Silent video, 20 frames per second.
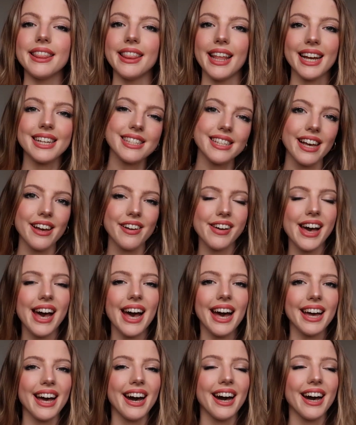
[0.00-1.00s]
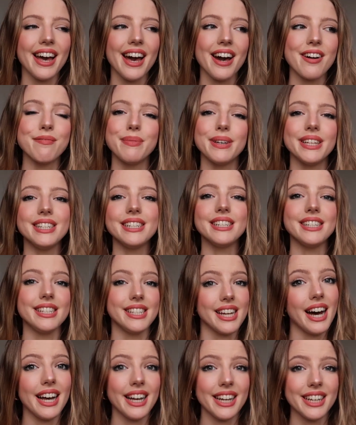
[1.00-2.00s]
Next life hack I have been
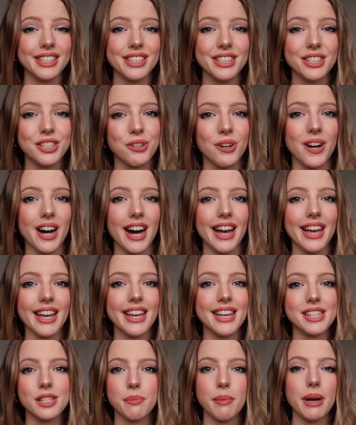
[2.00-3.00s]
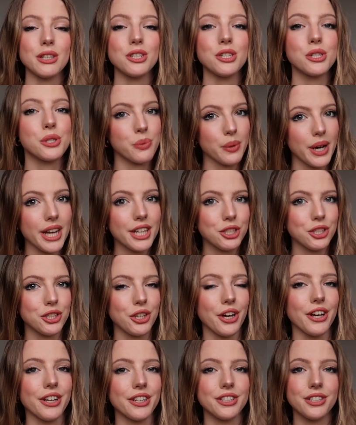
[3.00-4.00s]
dying to try is about a
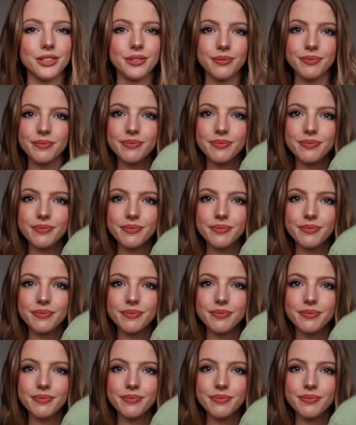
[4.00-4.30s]
sweatshirt.